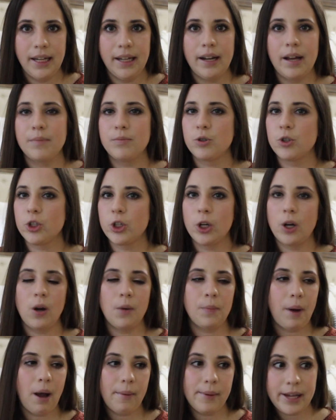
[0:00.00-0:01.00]
and I'm sure
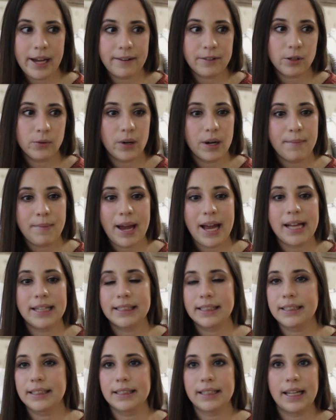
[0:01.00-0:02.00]
I'll probably have to wear
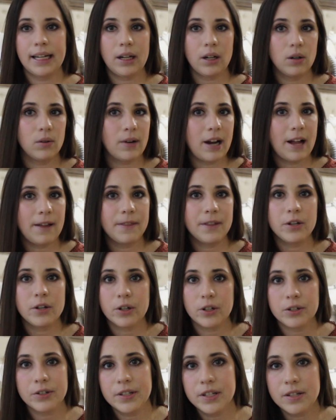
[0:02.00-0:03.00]
masks like around the
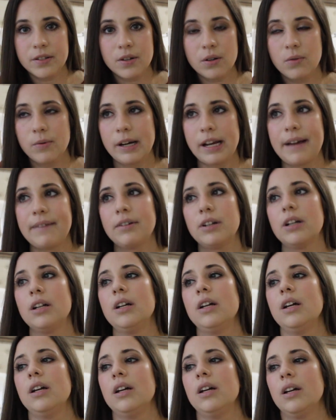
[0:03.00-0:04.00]
nurses or whatever,
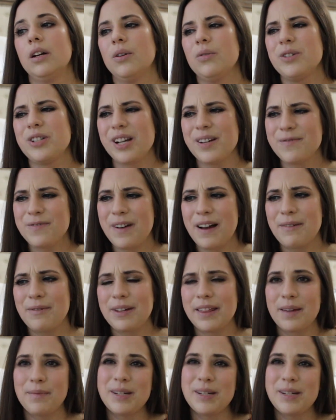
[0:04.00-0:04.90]
which I'm fine with.